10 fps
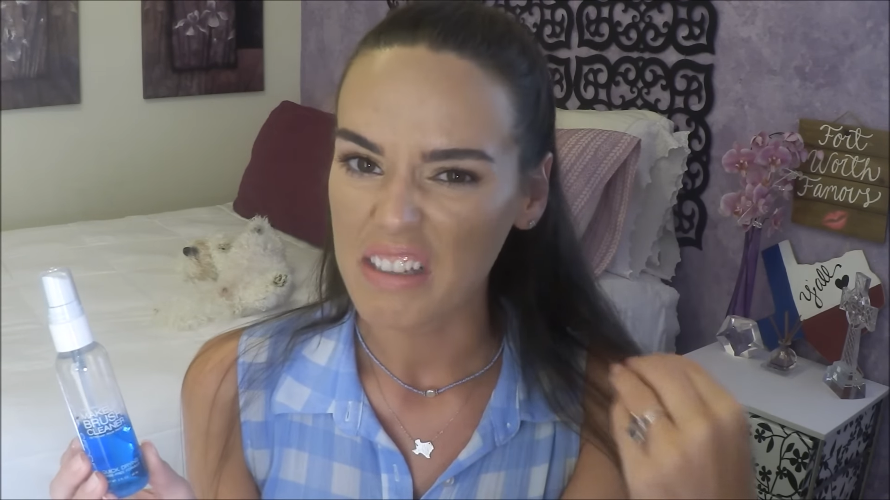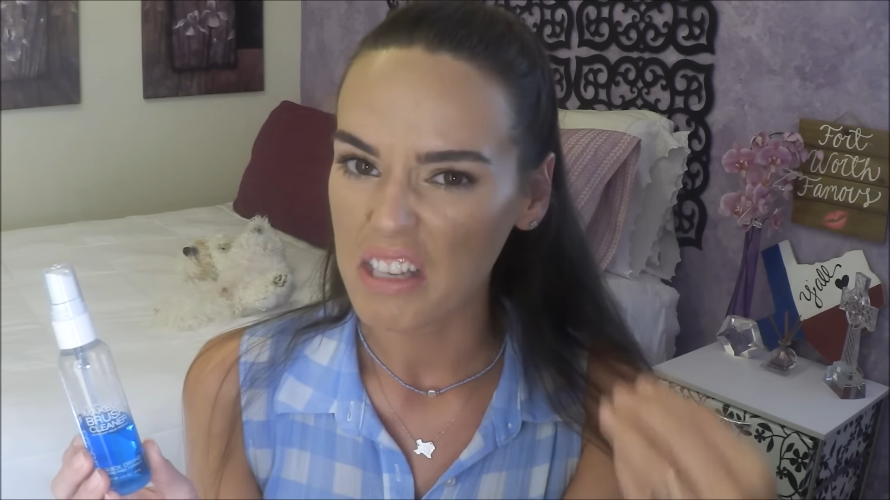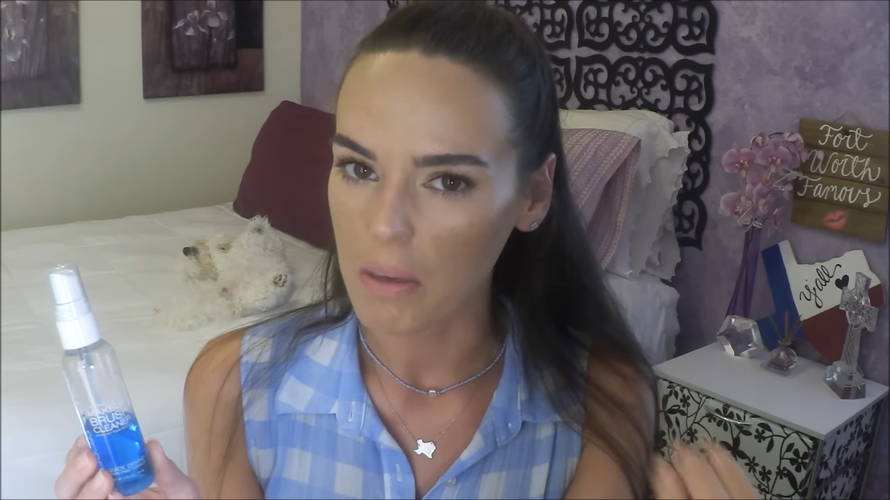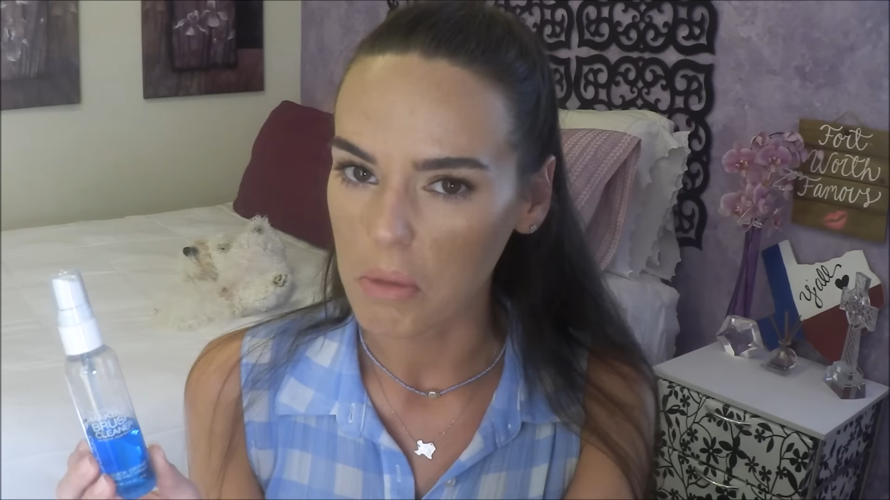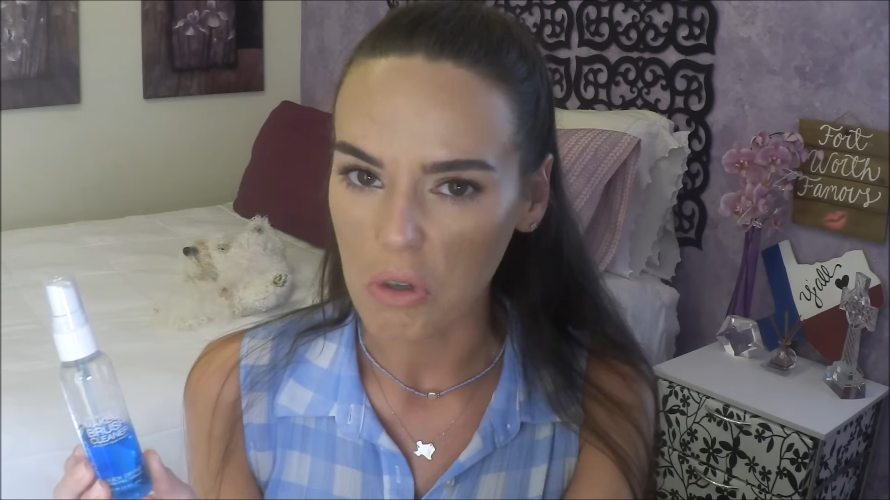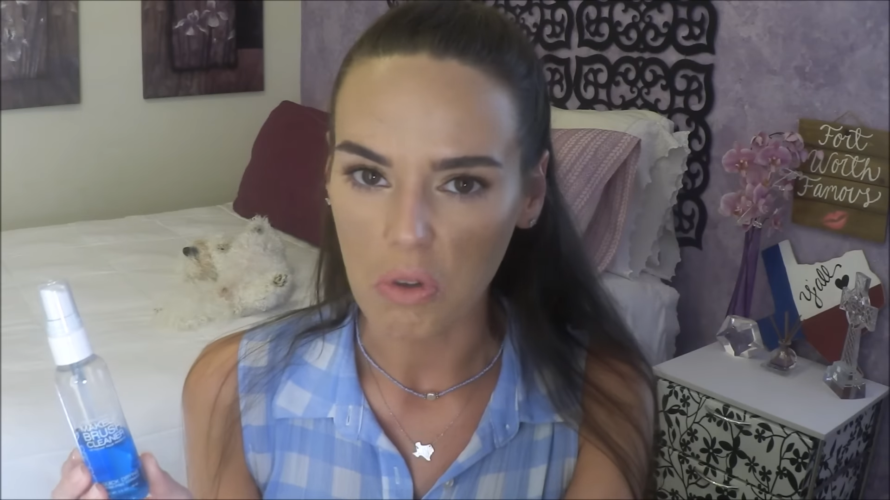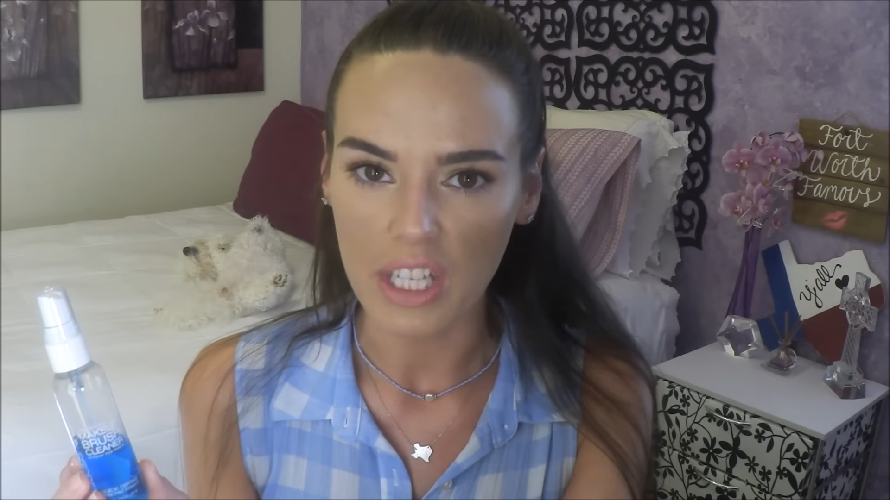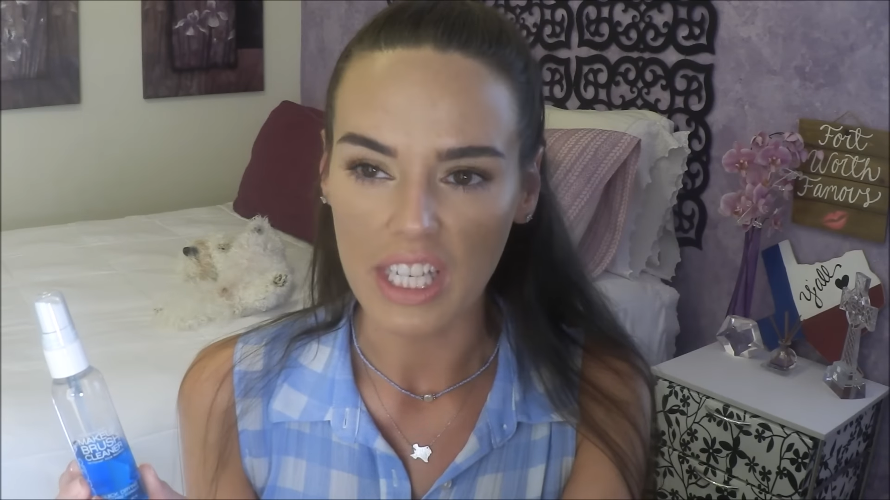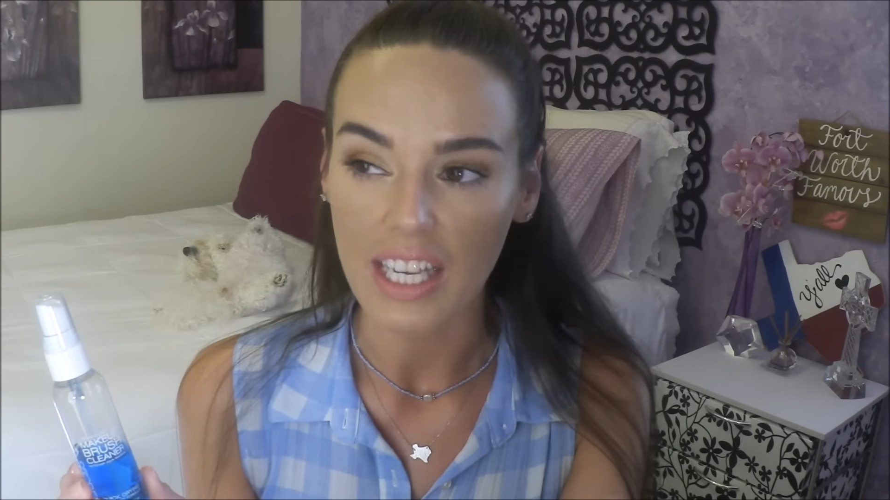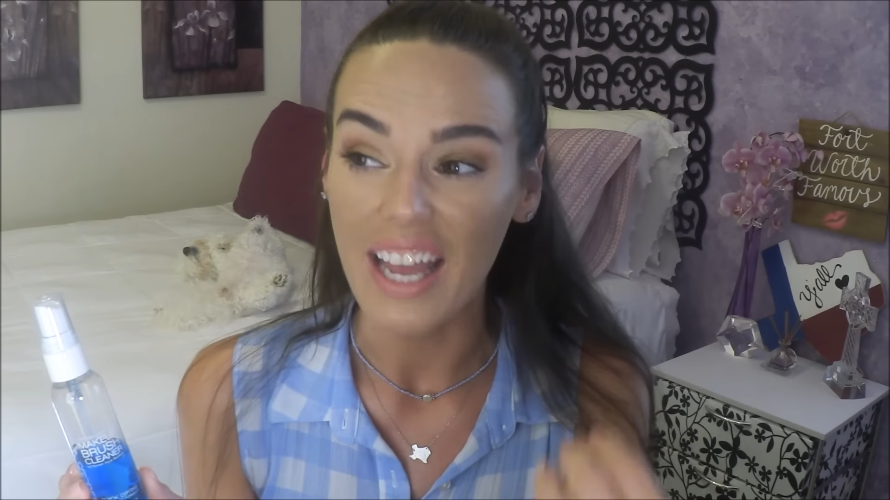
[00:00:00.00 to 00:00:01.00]

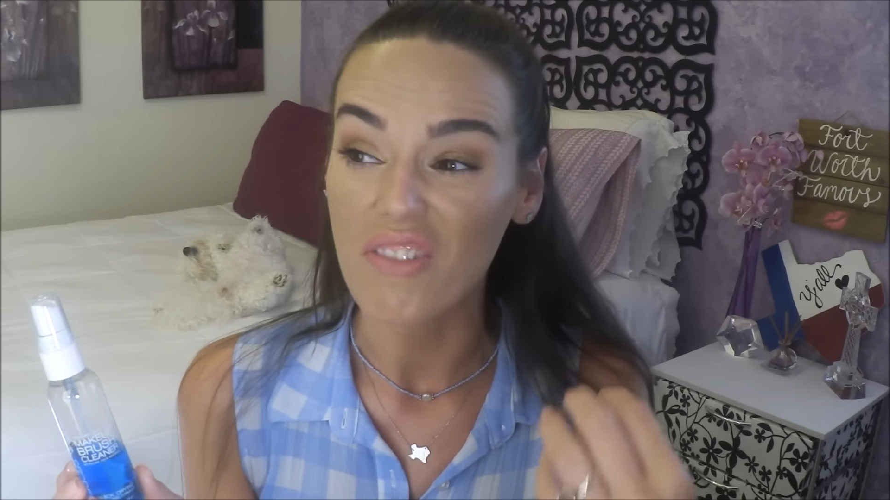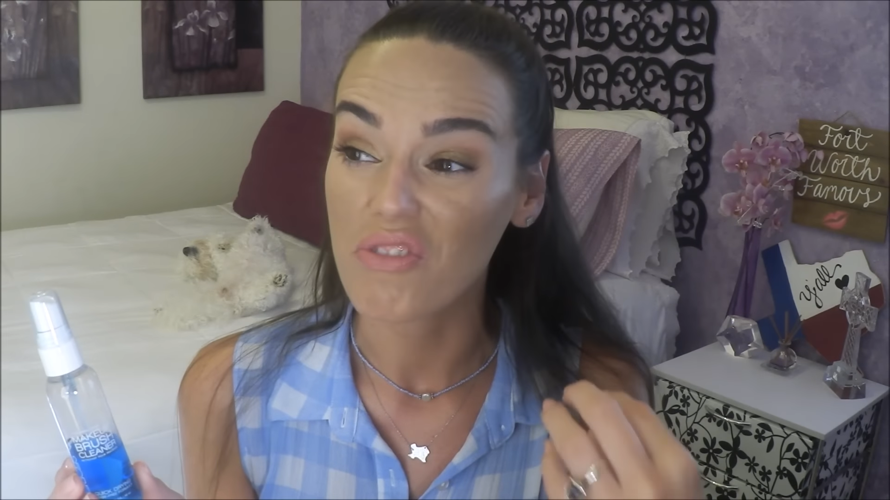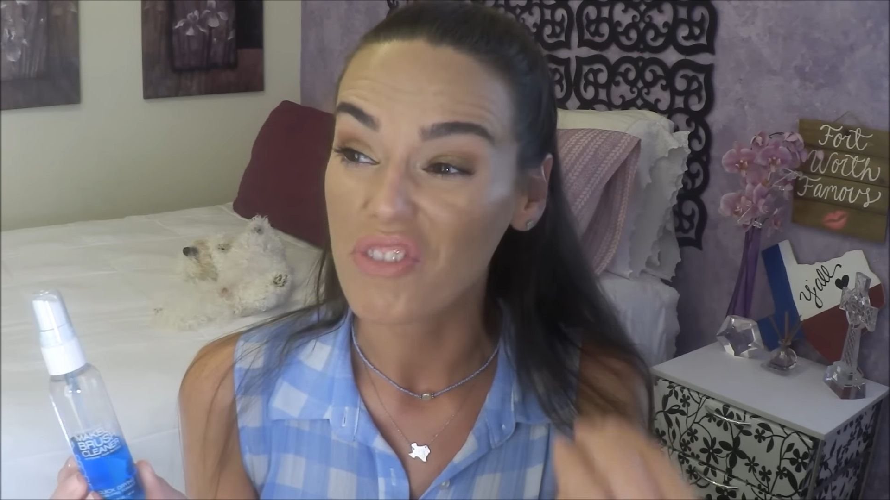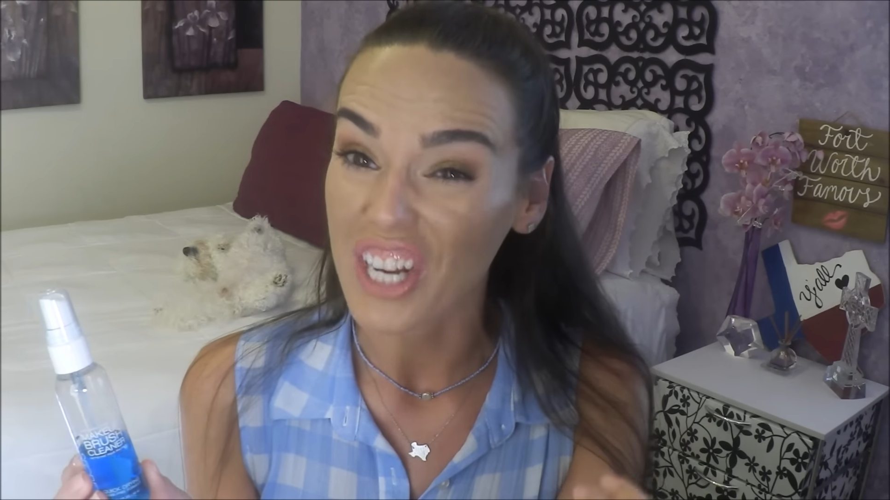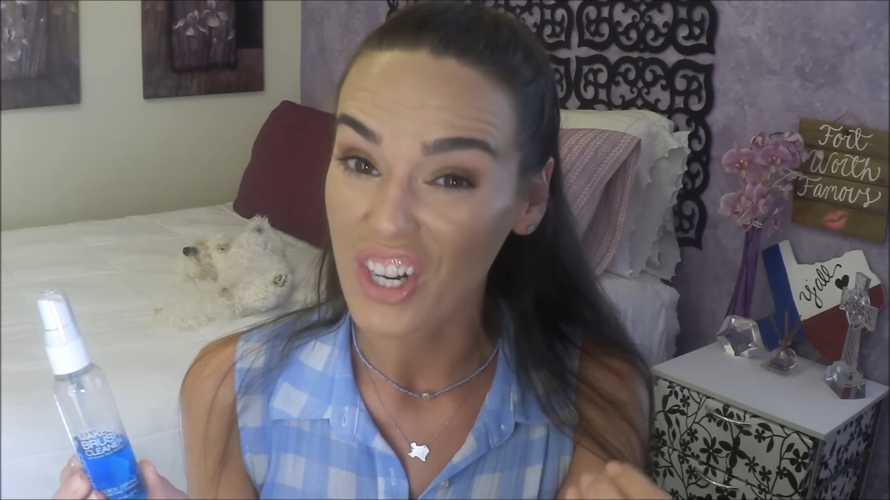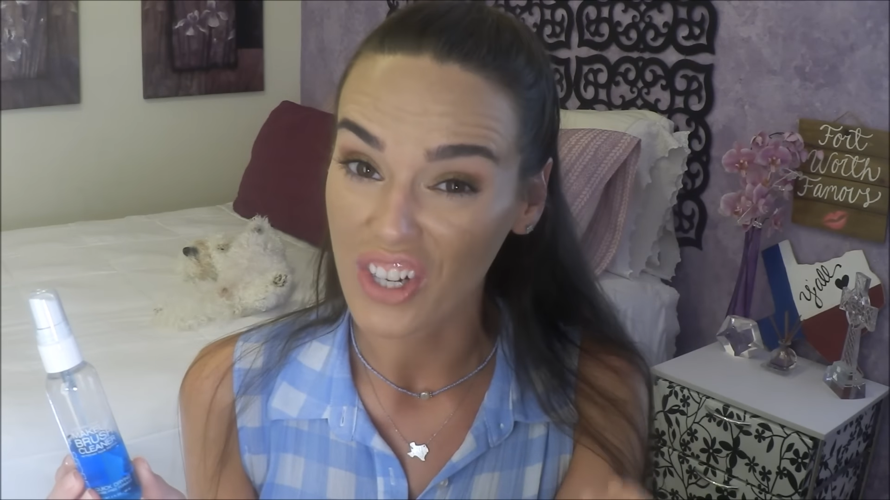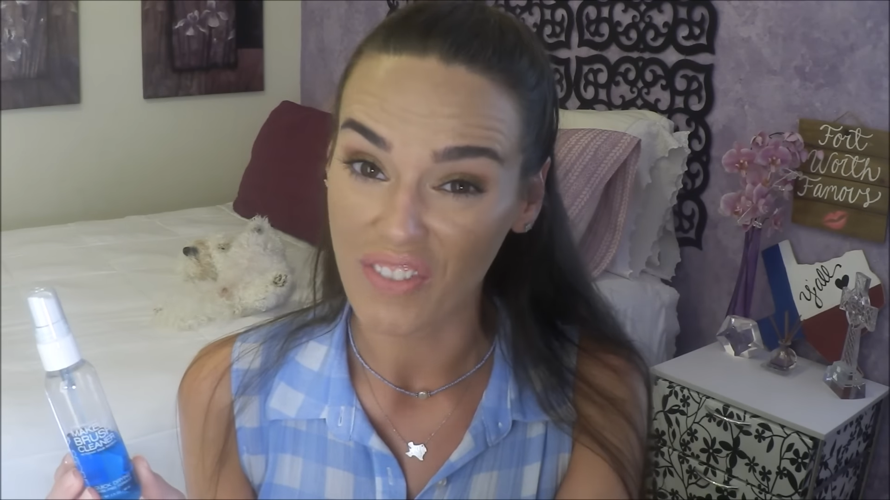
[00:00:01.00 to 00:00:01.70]
chemically and very,